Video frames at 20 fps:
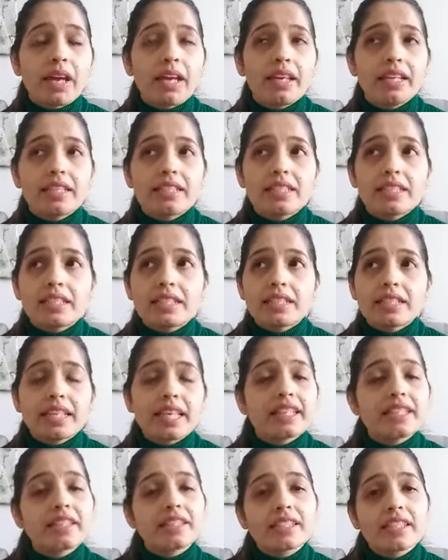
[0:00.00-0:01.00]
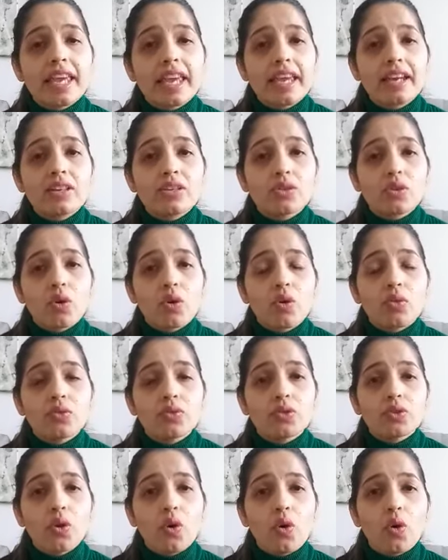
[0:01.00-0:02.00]
It takes care of
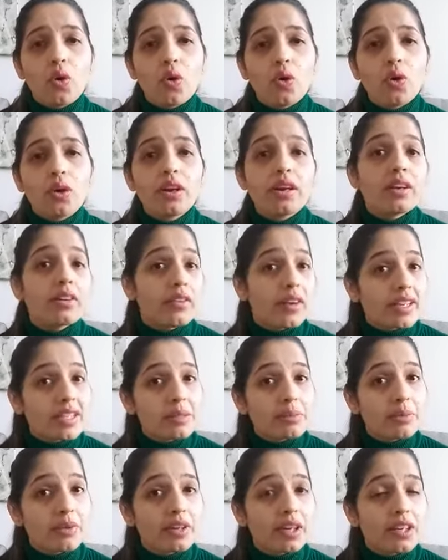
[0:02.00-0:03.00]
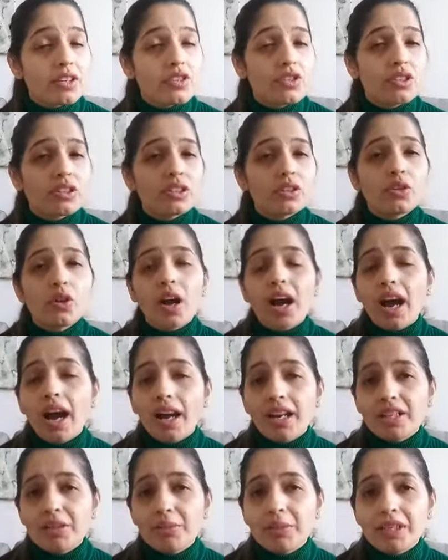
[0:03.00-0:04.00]
your respiration, your
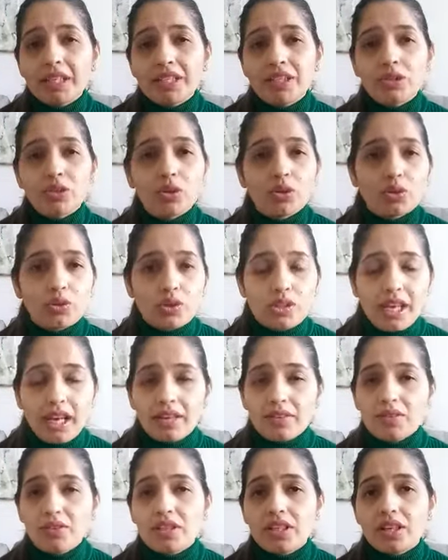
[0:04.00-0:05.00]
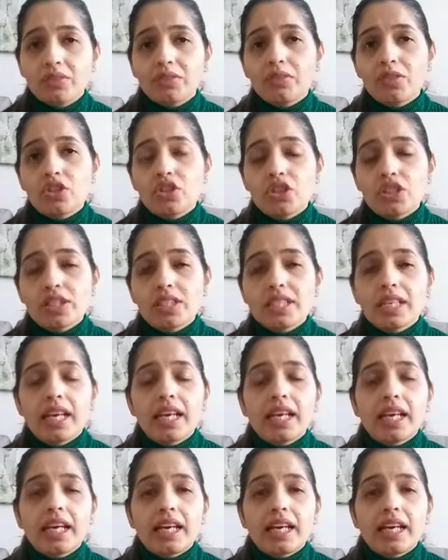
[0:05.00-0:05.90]
heartbeat, and all those kind of stuff, which is